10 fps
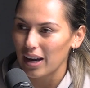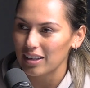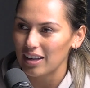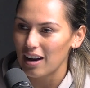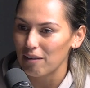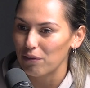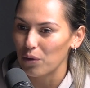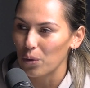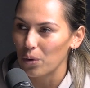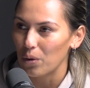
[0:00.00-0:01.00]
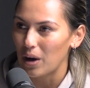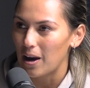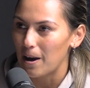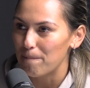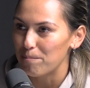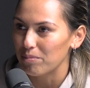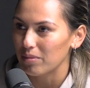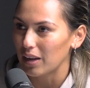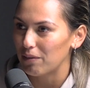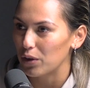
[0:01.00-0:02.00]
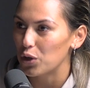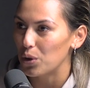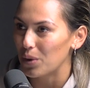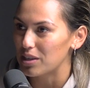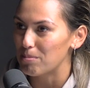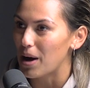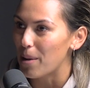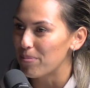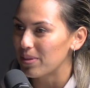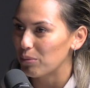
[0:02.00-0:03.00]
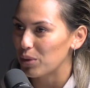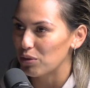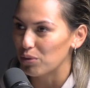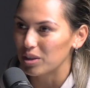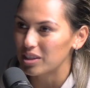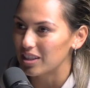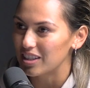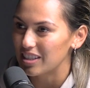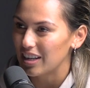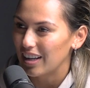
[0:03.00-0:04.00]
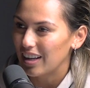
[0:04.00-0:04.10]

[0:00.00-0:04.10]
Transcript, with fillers: like now for um like for you as a mum with the Roosters?